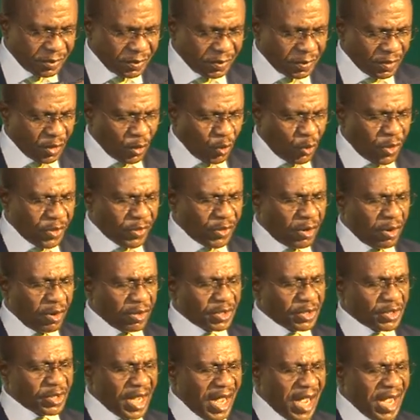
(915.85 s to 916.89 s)
with
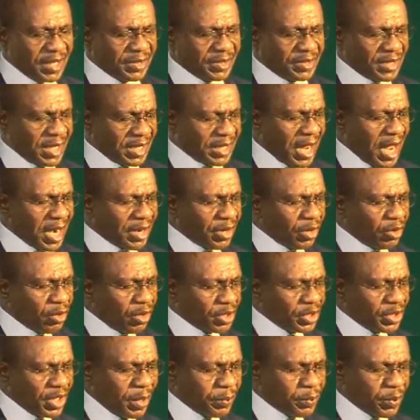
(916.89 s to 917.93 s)
concerns that
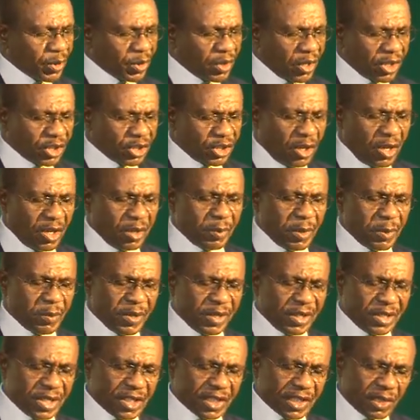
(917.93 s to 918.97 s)
agricultural production may be
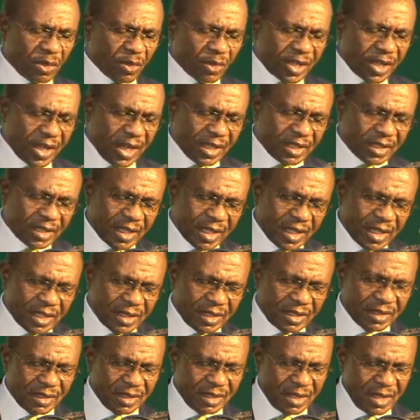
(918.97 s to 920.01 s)
dislocated
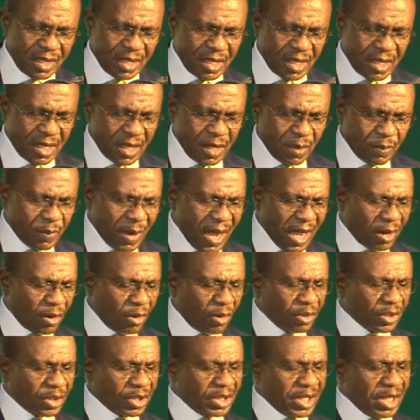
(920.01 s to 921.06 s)
by
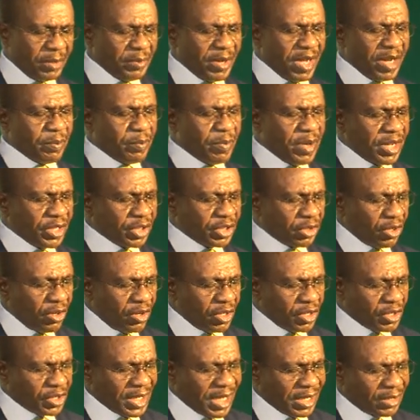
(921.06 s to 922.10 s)
containment
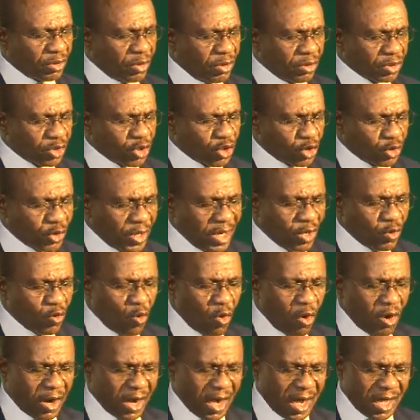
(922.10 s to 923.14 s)
measures that constrain
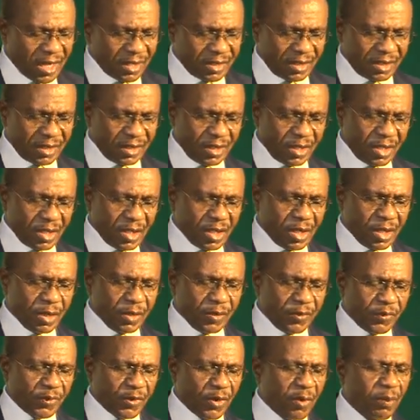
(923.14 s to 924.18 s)
workers
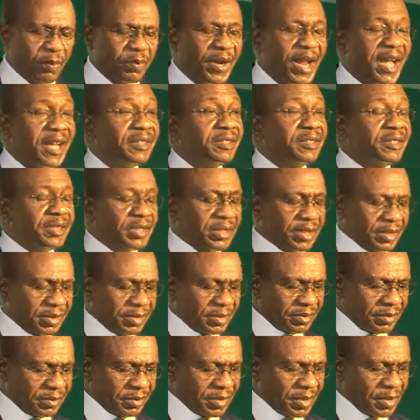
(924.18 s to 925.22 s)
from planting,
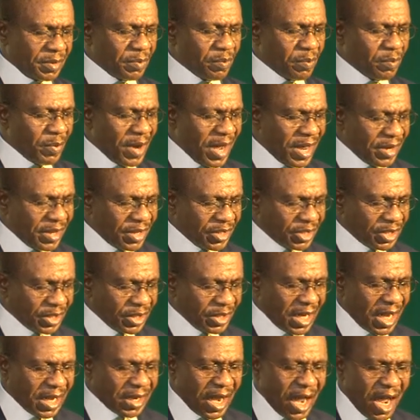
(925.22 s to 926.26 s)
managing,
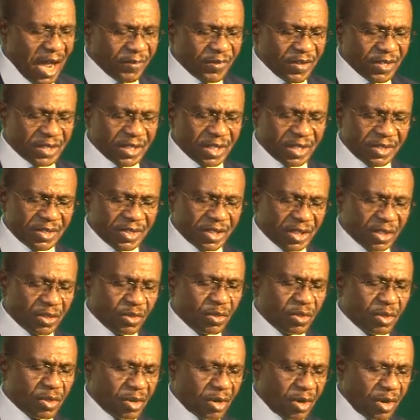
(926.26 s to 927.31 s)
and harvesting critical
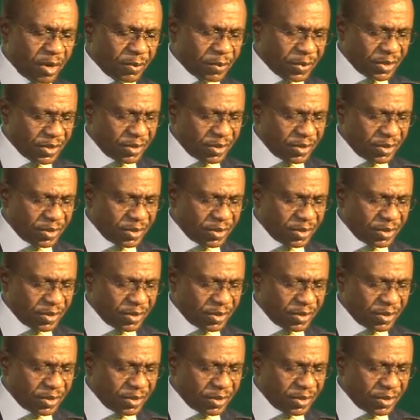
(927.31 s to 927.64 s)
crops.